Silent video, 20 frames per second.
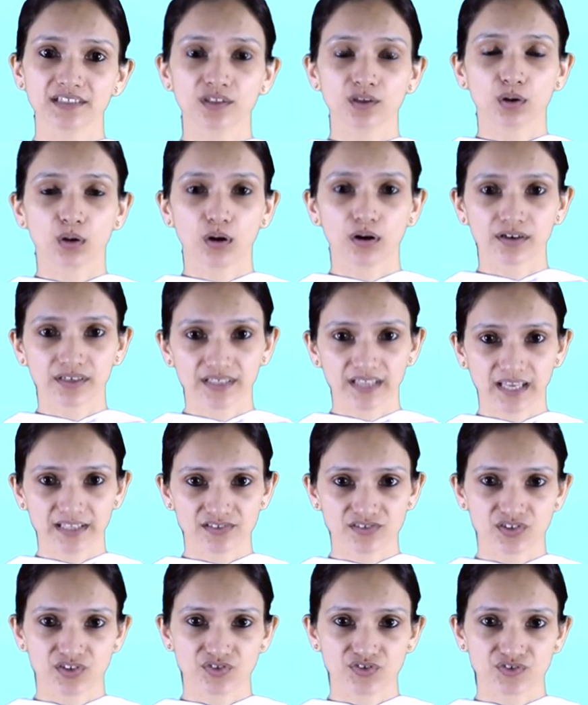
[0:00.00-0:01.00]
the
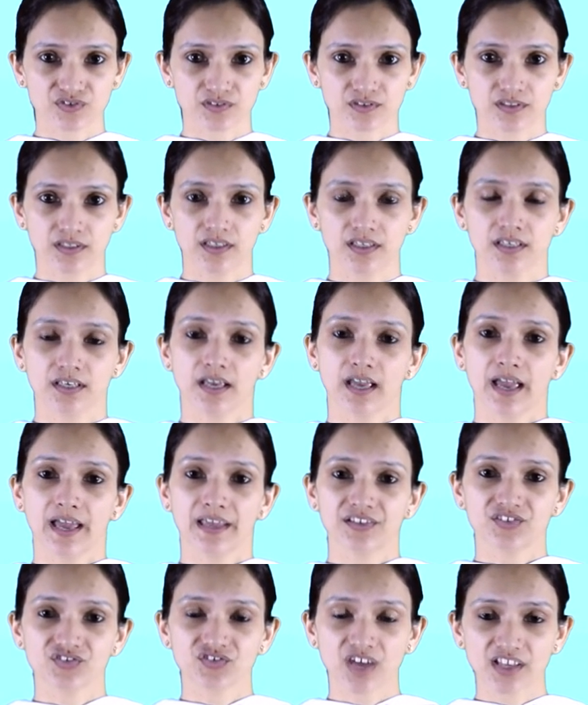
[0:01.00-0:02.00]
organization
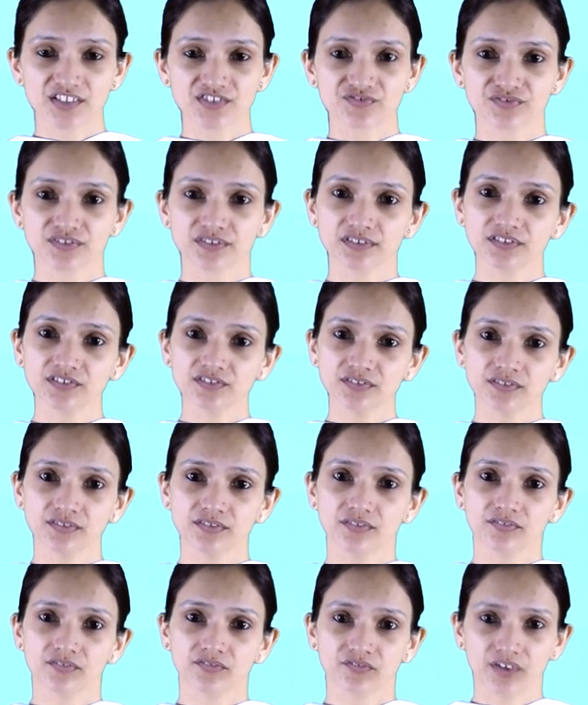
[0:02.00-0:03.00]
and transfer the
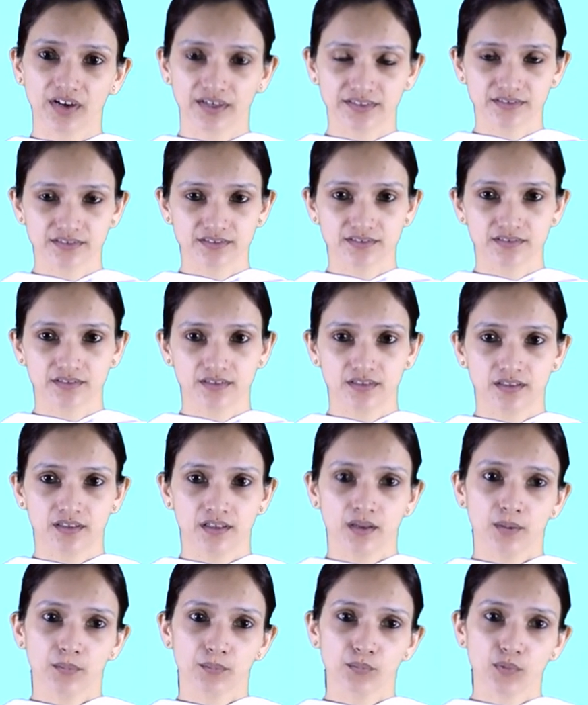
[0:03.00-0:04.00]
funds,
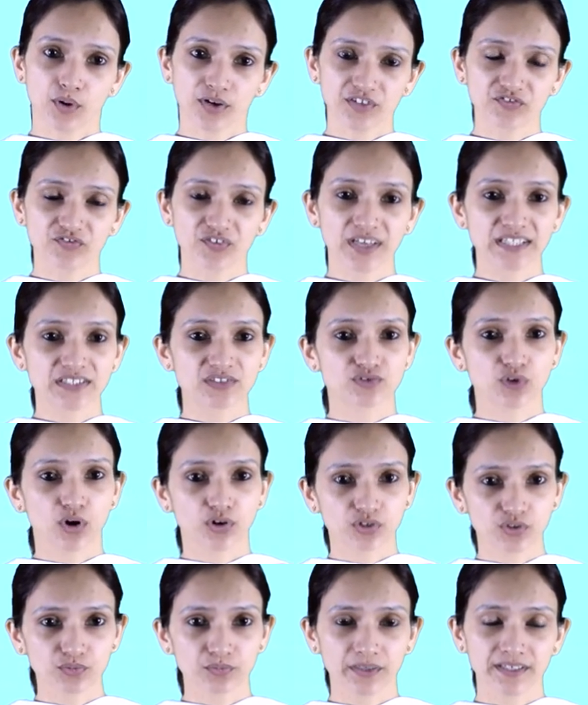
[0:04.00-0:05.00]
modifies
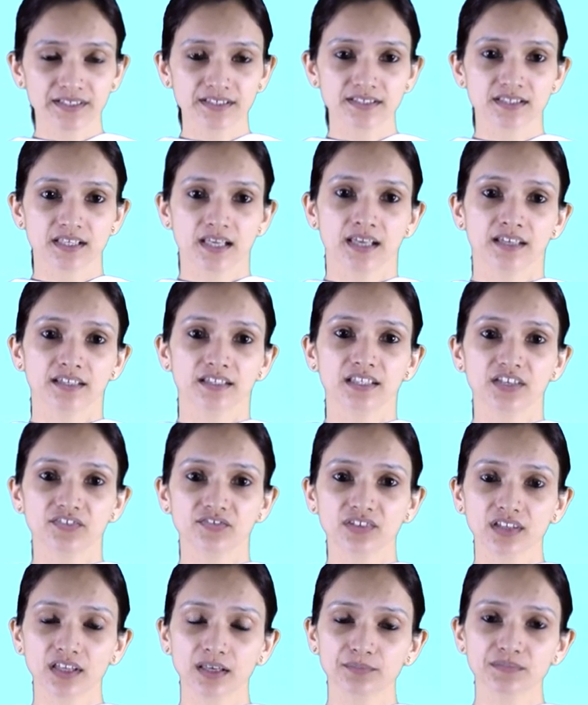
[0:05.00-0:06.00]
documents
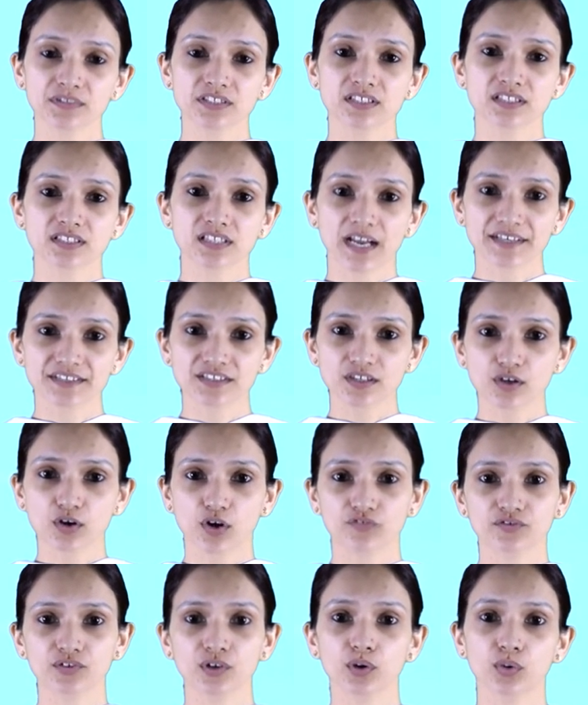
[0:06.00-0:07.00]
giving him the title
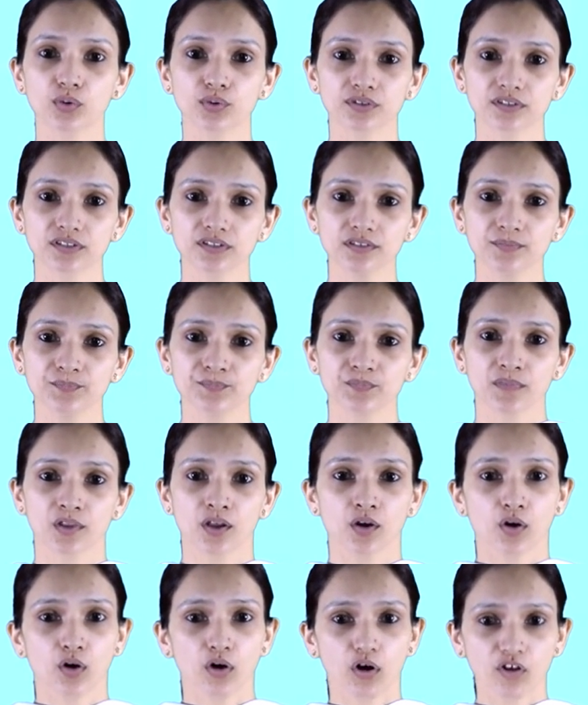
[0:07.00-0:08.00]
of the owner
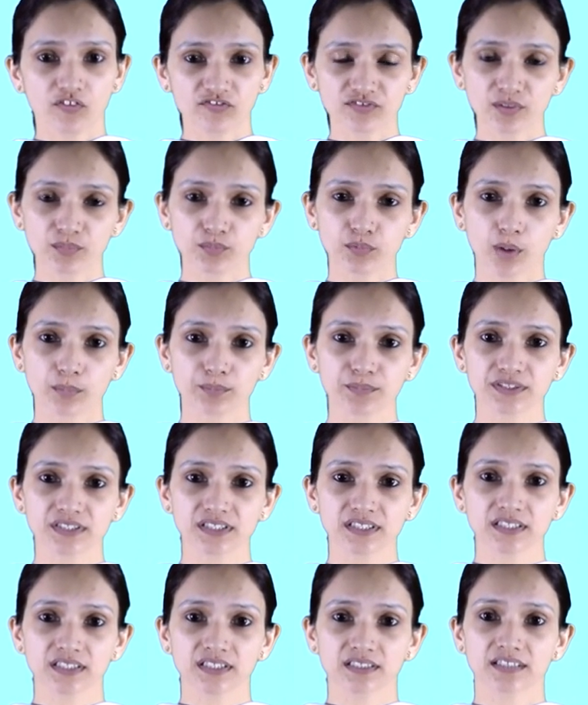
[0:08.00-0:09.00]
of the
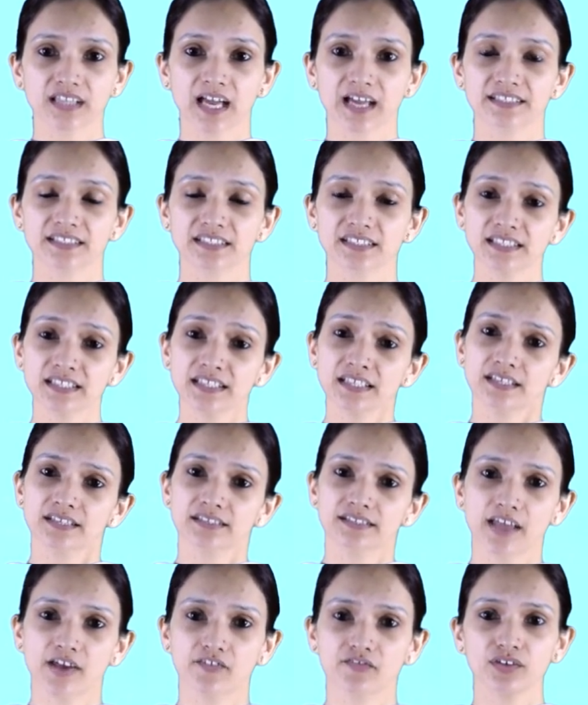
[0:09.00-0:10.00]
property that he
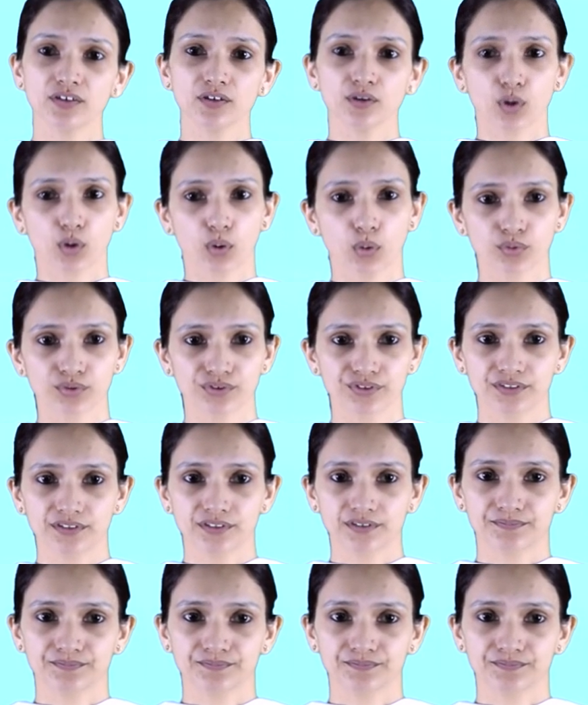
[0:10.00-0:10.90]
never owned.